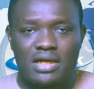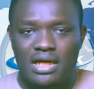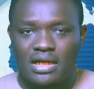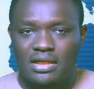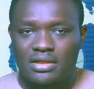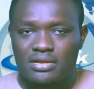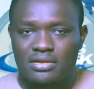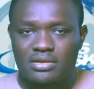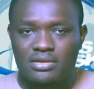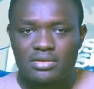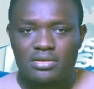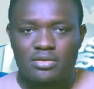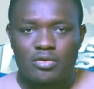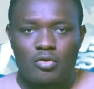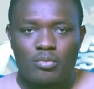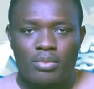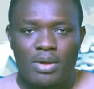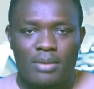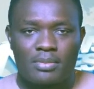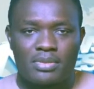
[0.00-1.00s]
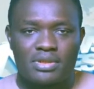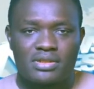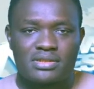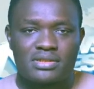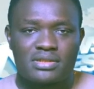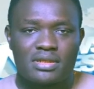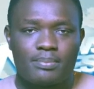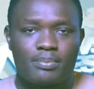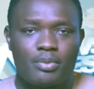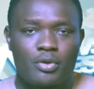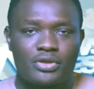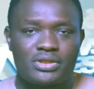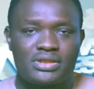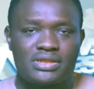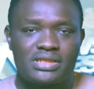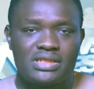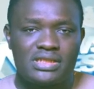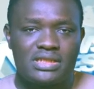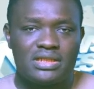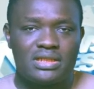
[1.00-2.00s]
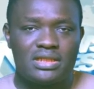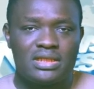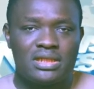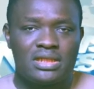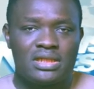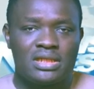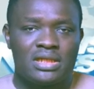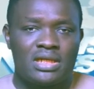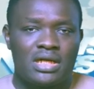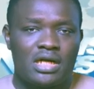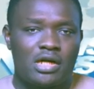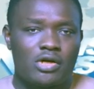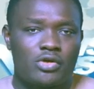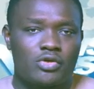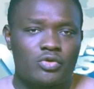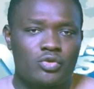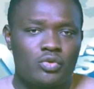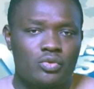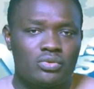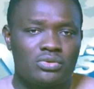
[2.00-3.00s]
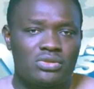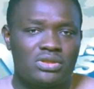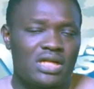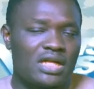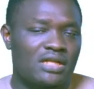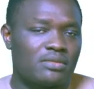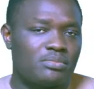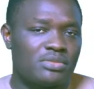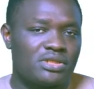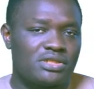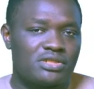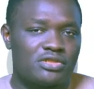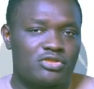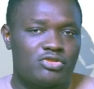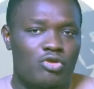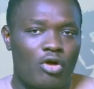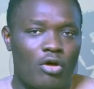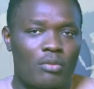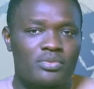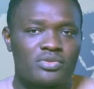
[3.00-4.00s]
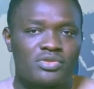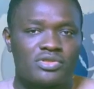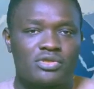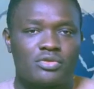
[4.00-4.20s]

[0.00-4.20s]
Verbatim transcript: and uh, Obama's appointee uh, ruled that Mr. Trump's